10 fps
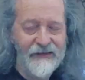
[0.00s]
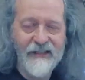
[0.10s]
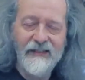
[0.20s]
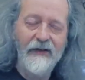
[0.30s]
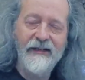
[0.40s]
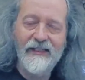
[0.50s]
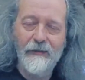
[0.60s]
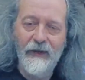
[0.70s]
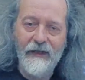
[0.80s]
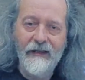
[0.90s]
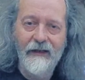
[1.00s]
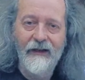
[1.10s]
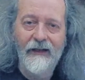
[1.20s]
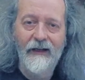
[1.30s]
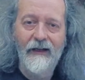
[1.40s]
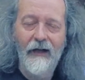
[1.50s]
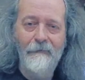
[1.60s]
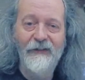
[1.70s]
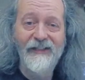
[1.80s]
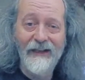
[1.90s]
designed to be a
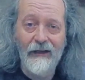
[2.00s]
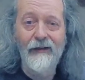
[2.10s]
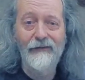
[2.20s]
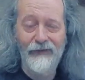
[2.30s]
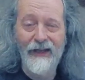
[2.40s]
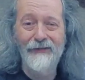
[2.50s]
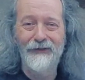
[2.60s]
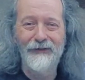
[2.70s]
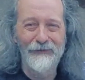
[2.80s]
vanilla flavoured